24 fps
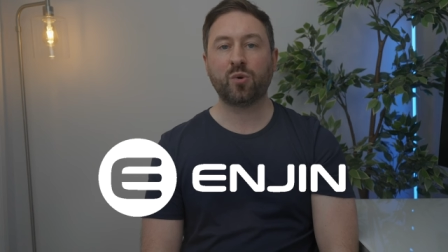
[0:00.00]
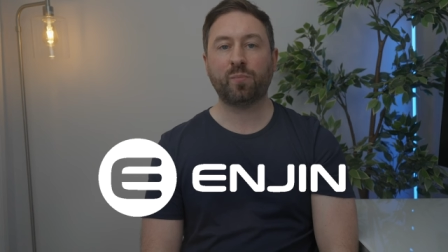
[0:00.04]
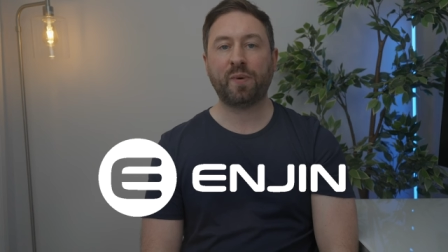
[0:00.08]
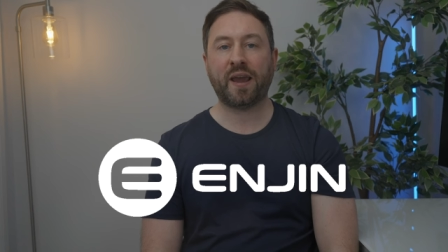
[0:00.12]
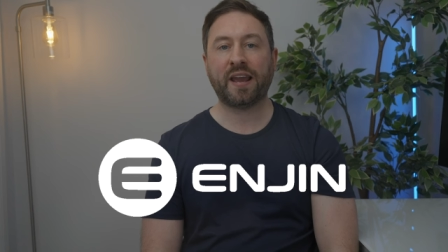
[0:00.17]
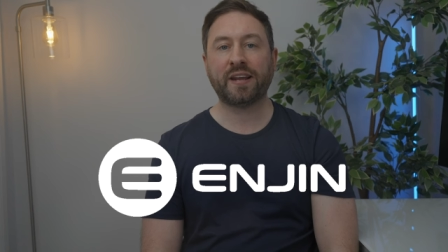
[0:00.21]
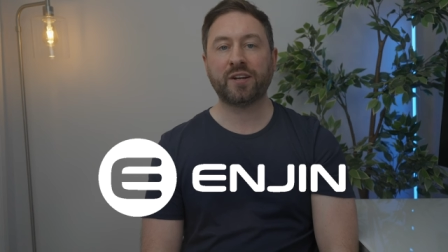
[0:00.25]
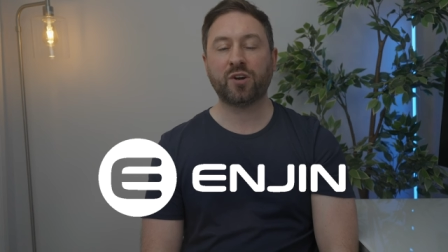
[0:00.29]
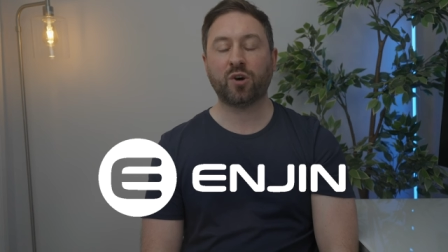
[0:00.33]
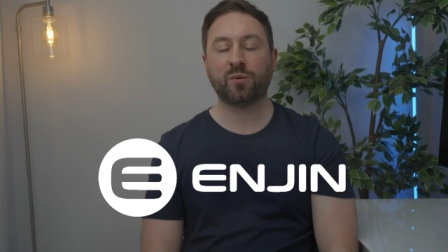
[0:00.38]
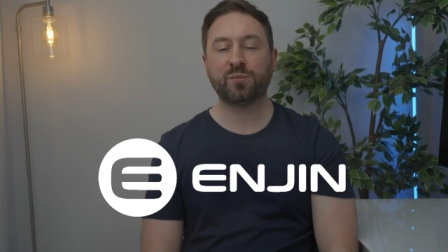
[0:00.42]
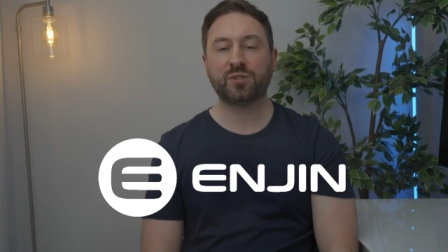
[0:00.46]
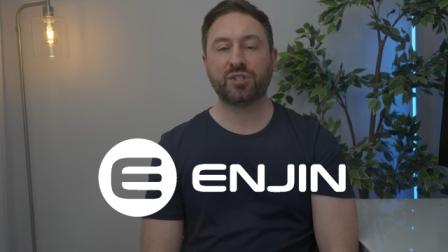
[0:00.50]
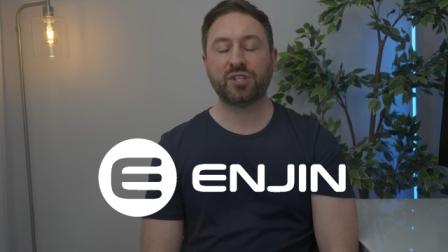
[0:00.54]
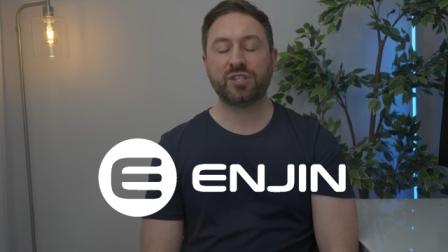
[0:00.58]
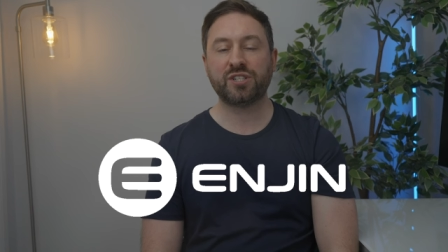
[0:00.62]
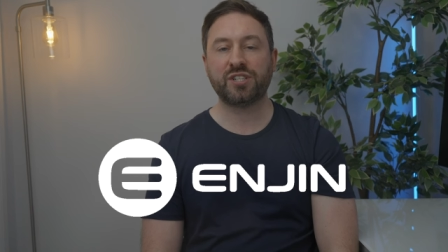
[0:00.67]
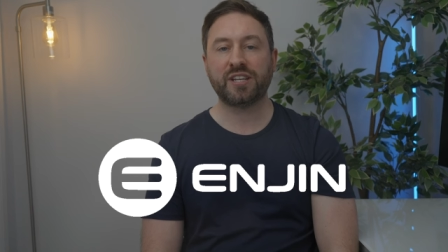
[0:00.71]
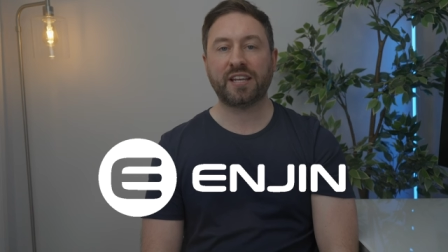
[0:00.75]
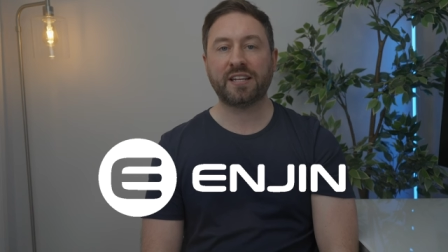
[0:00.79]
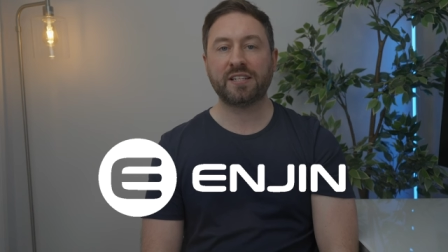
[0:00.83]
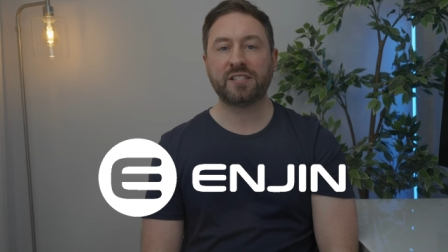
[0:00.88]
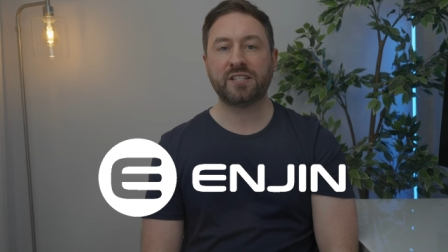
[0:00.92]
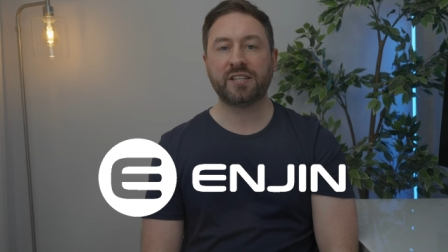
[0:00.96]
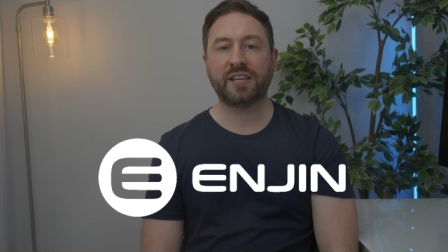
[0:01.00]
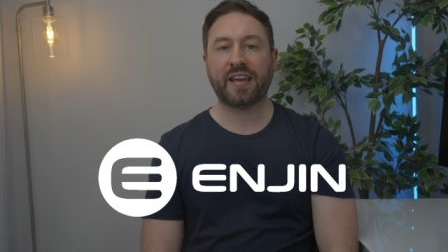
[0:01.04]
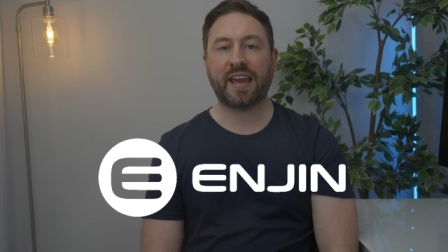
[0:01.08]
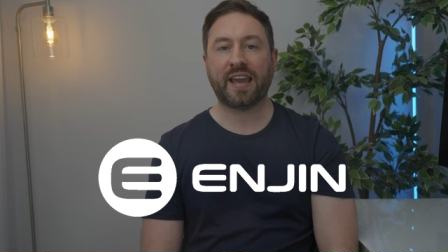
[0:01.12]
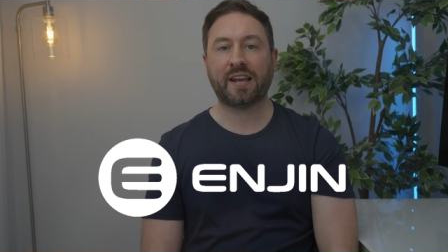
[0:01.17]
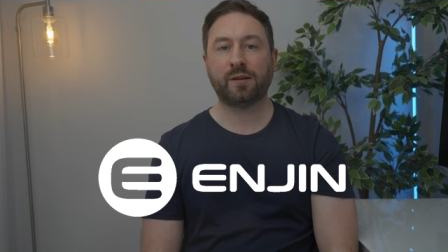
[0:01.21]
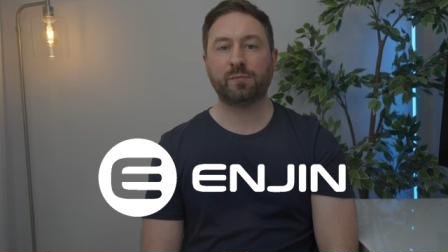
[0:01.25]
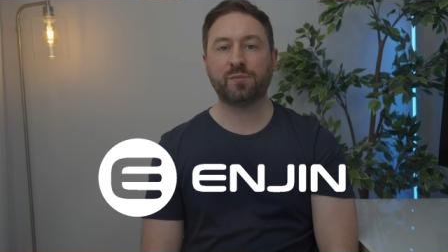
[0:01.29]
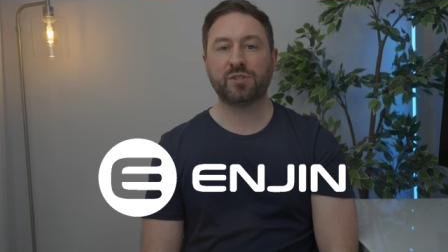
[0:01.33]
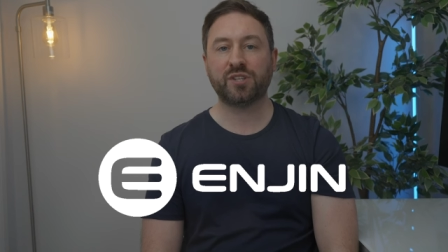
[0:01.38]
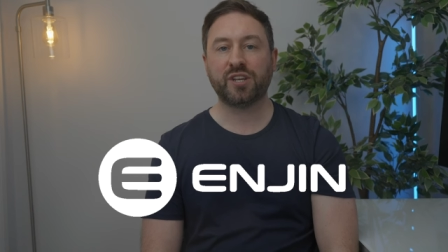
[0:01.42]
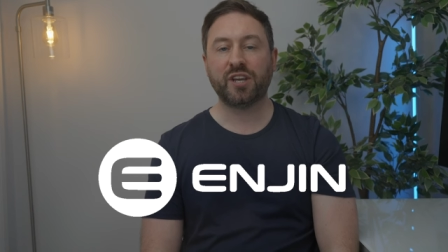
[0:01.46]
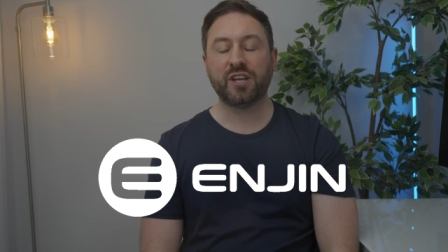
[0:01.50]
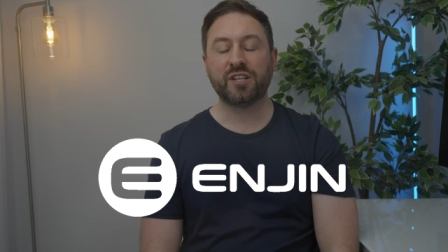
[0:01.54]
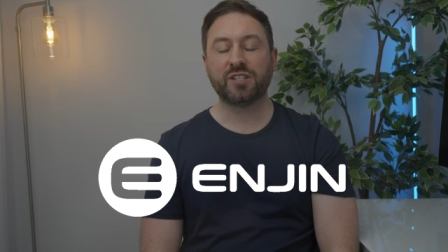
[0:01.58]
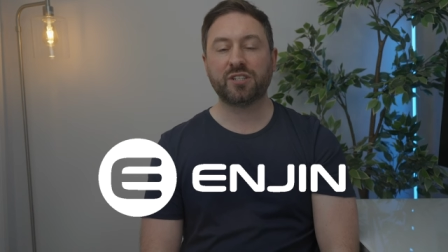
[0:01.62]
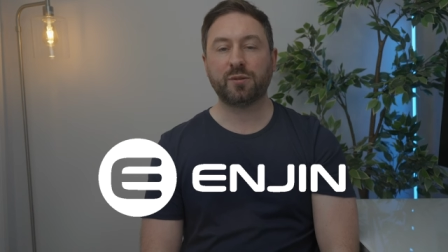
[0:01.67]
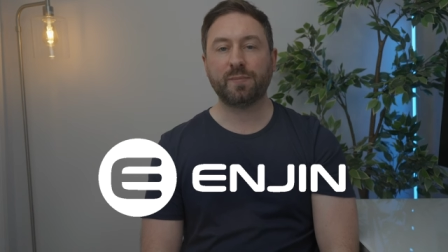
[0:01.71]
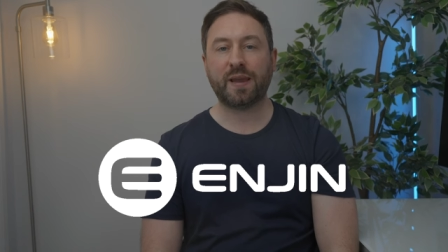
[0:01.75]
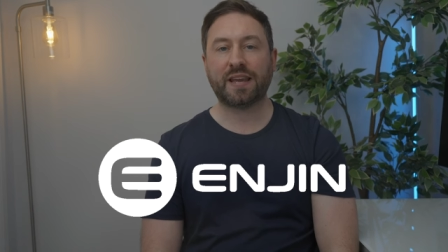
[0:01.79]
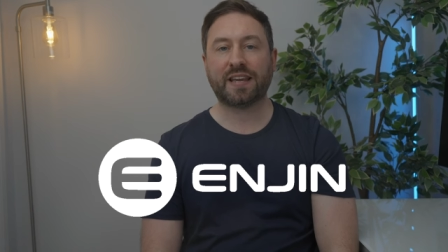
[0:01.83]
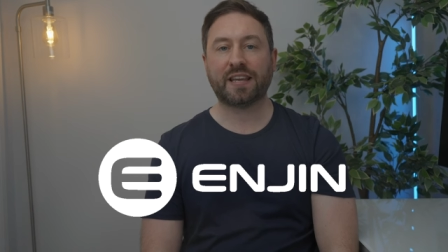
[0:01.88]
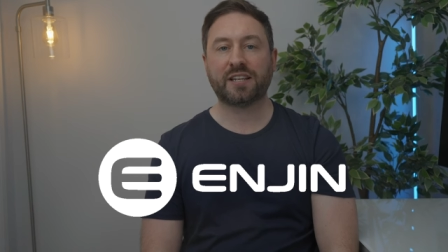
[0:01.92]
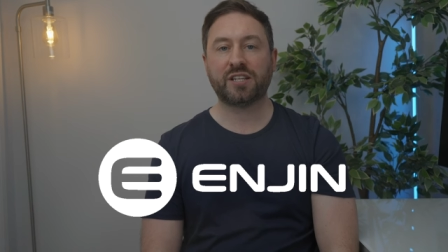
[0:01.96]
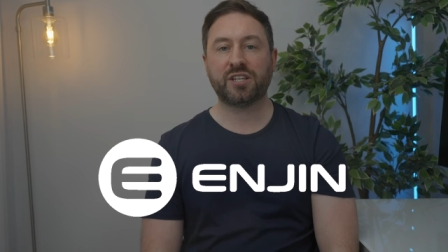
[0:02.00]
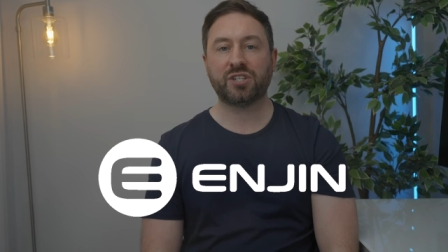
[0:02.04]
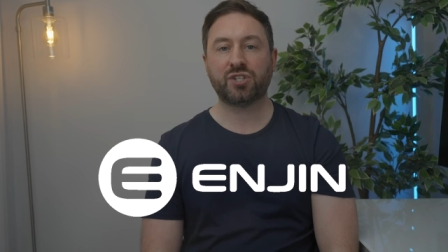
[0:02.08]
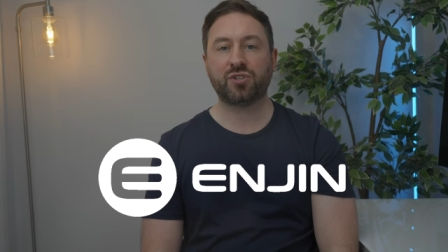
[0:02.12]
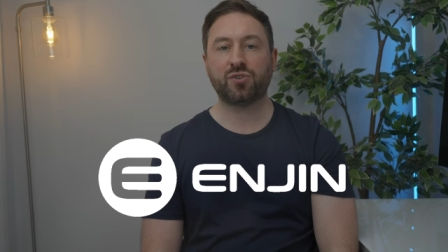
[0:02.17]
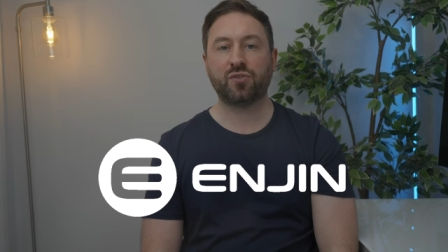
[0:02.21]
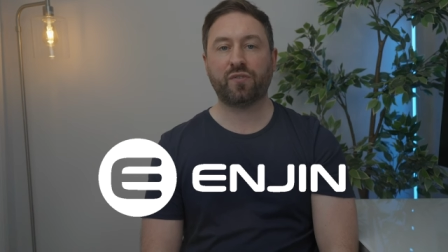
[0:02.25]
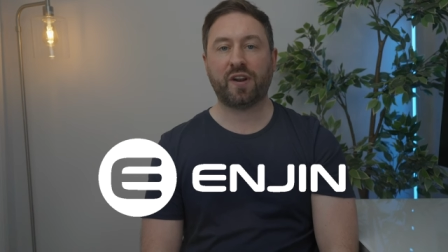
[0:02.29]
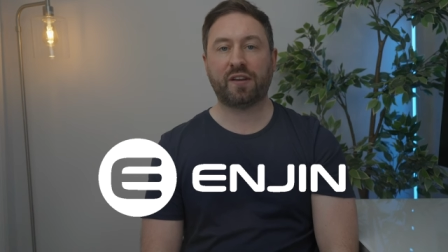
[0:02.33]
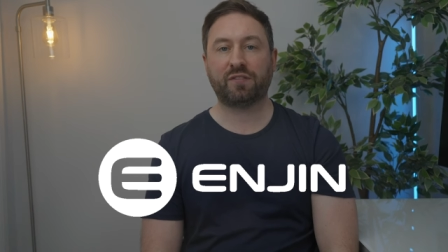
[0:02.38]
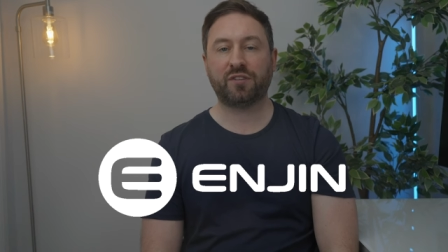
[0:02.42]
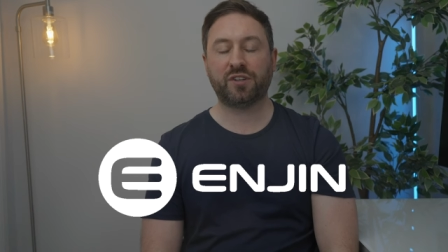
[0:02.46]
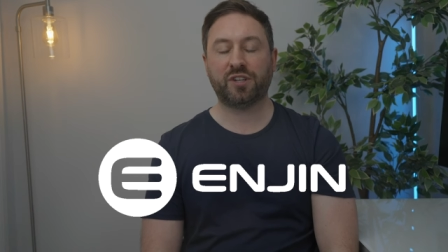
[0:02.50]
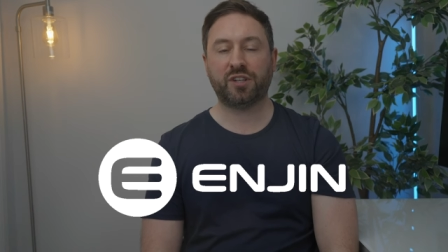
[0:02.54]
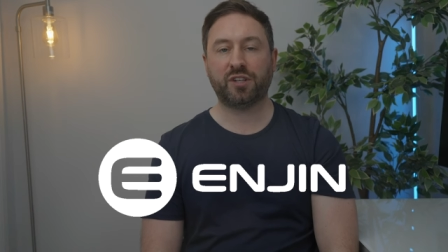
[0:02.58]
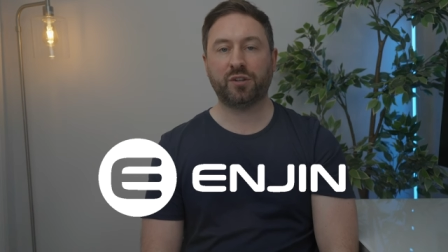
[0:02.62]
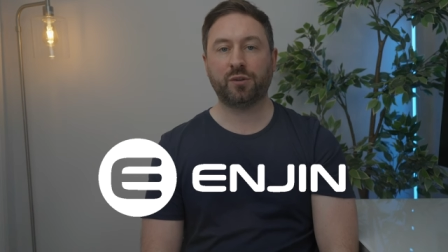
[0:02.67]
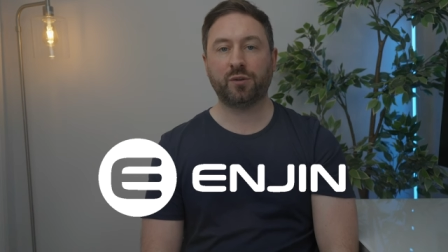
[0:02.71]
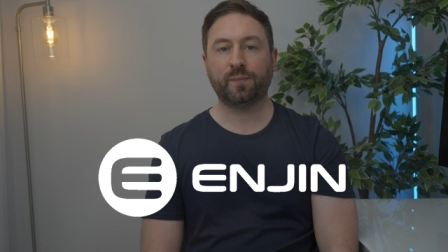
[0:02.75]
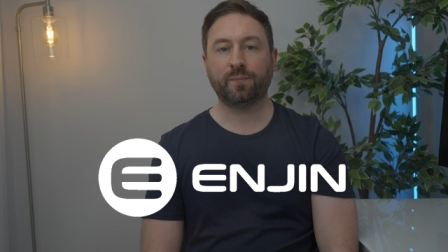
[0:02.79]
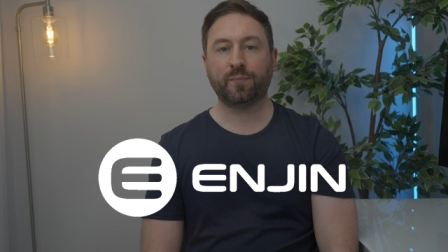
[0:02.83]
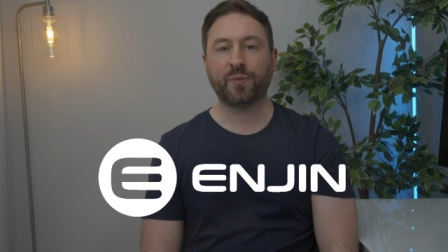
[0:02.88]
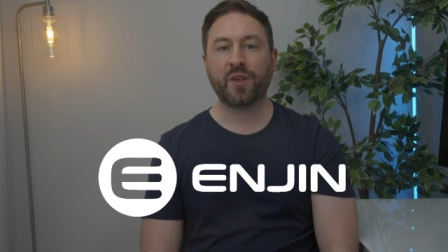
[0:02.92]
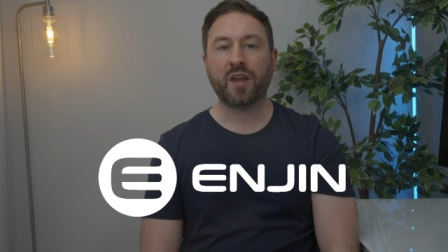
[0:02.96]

paid options into games to make additional revenue,